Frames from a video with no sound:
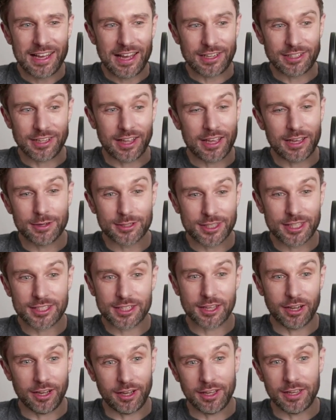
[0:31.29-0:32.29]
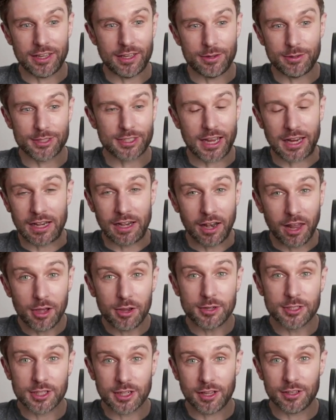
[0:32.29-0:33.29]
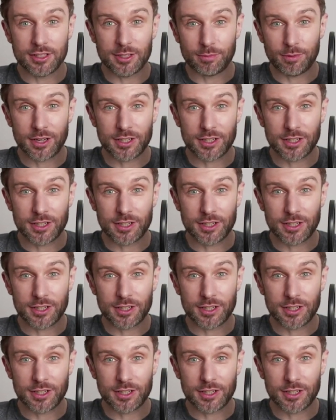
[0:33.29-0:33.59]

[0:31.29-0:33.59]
And so here was this guy, he was getting loads and loads of